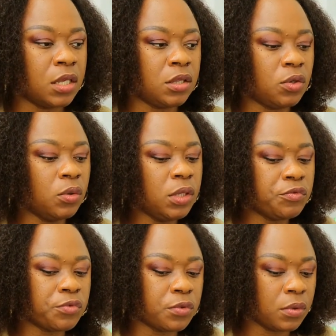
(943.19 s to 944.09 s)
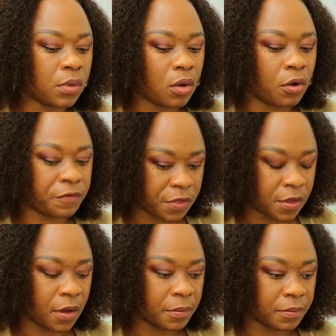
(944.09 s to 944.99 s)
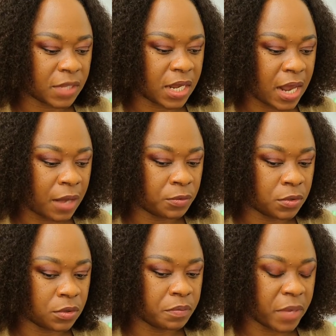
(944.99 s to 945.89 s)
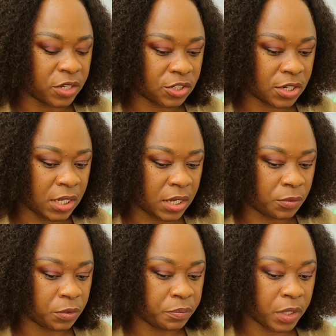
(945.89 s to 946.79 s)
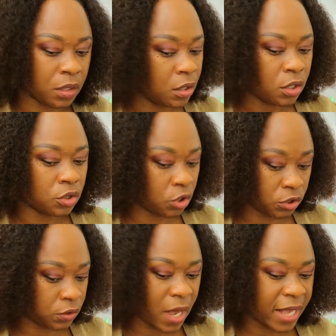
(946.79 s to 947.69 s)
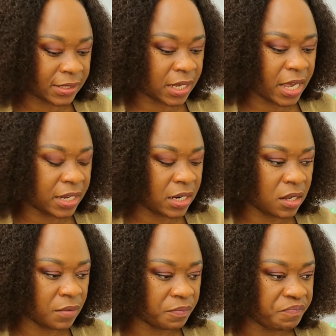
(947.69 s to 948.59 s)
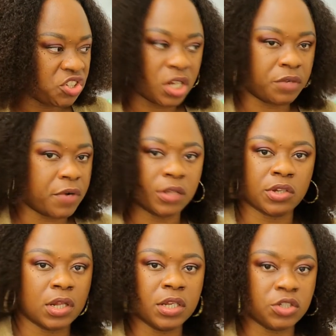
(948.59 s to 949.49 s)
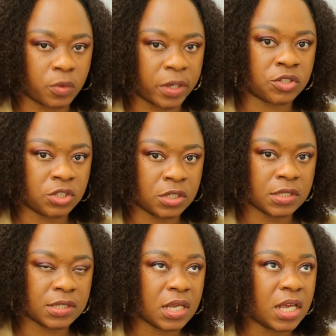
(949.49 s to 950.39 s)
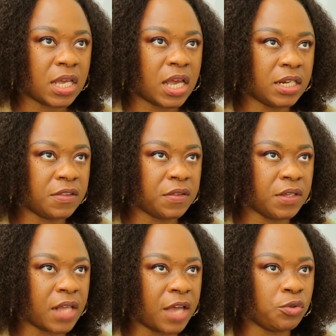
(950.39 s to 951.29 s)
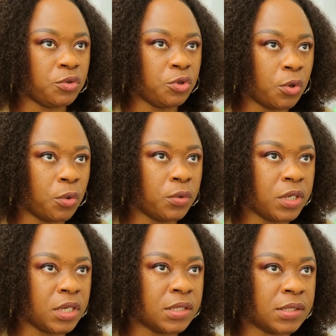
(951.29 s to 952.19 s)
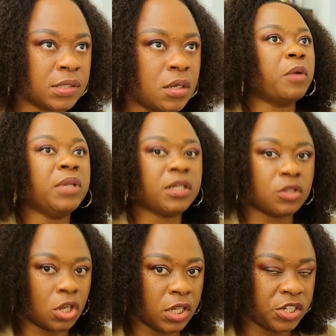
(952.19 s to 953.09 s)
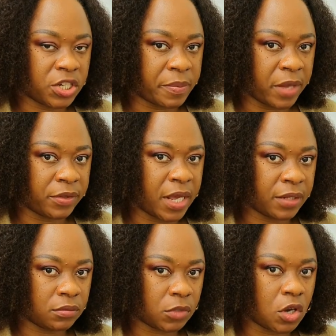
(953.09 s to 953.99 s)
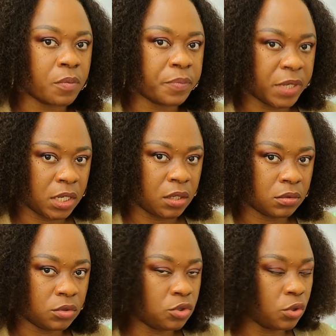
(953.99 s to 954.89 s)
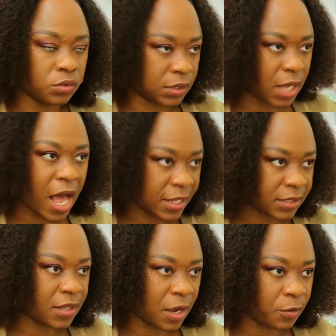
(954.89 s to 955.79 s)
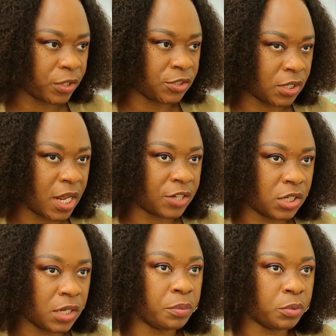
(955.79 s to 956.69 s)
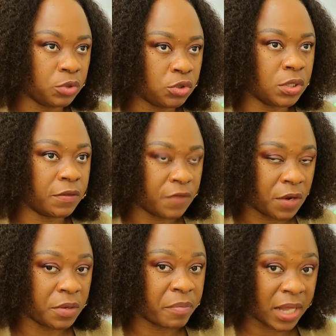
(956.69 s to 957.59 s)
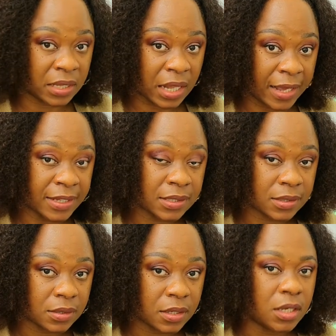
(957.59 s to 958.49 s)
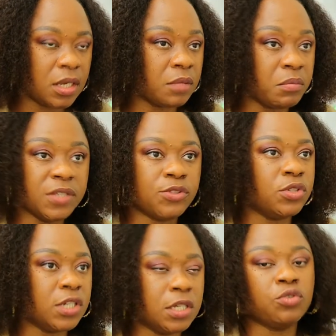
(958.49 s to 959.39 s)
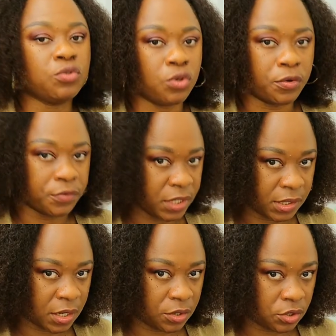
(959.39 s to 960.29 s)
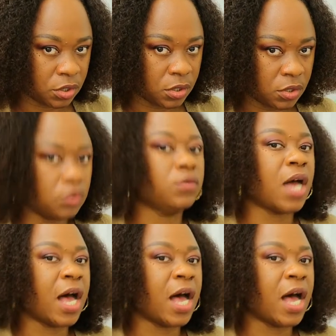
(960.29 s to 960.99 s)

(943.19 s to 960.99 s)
The only rule of thumb that I would mention here would be not to ask any general knowledge questions. Anything that you know is public knowledge about that company, don't ask that question. Actually, it puts you in a very bad light. It means you didn't do your research. Don't